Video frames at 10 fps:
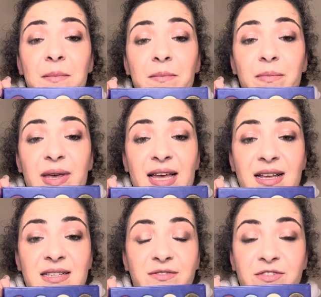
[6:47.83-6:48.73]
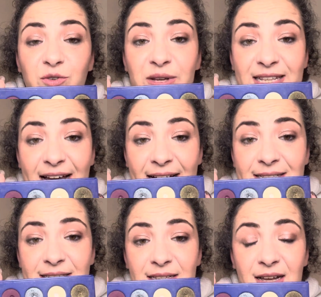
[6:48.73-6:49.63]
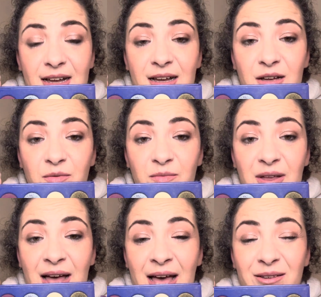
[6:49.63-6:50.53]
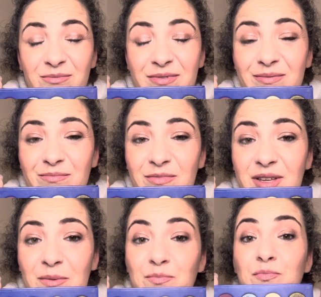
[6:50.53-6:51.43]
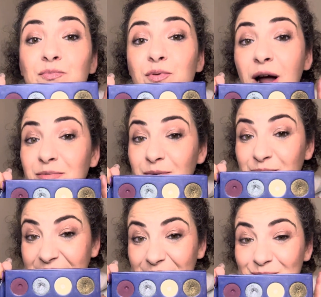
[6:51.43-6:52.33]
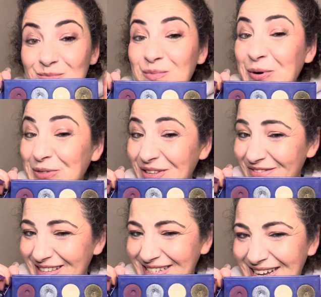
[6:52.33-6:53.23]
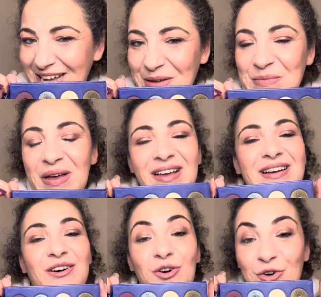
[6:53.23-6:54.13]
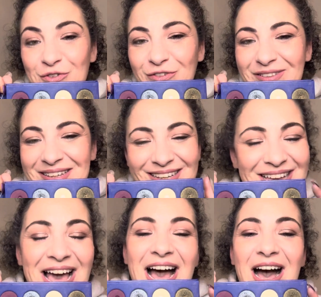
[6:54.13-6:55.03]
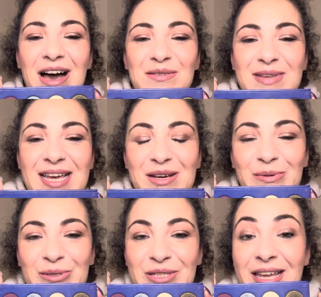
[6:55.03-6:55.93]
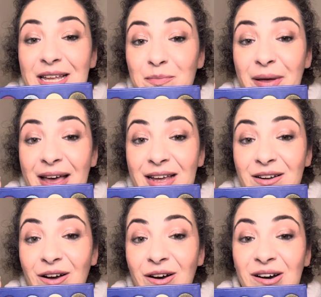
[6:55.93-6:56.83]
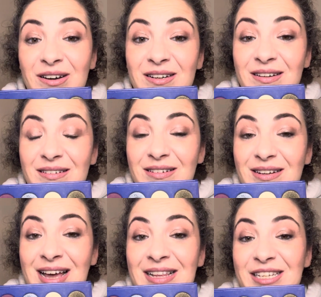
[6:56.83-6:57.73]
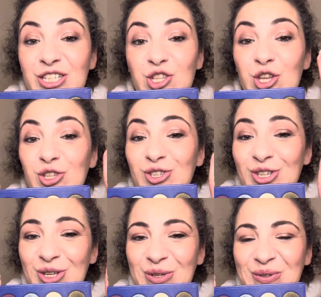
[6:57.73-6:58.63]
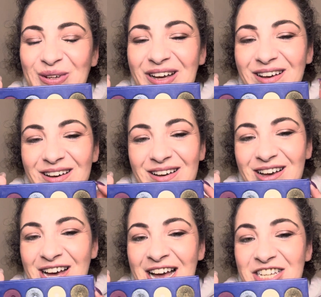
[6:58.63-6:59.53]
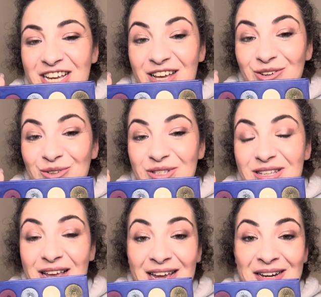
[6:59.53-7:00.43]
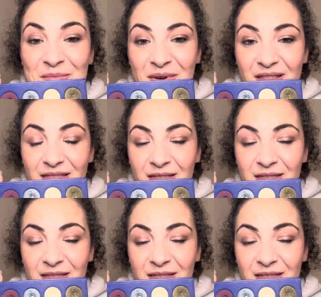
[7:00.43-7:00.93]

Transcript: Because of doing that, I can probably, most of the time, hopefully, I'll be able to hit pan on at least 2 eyeshadows in a month.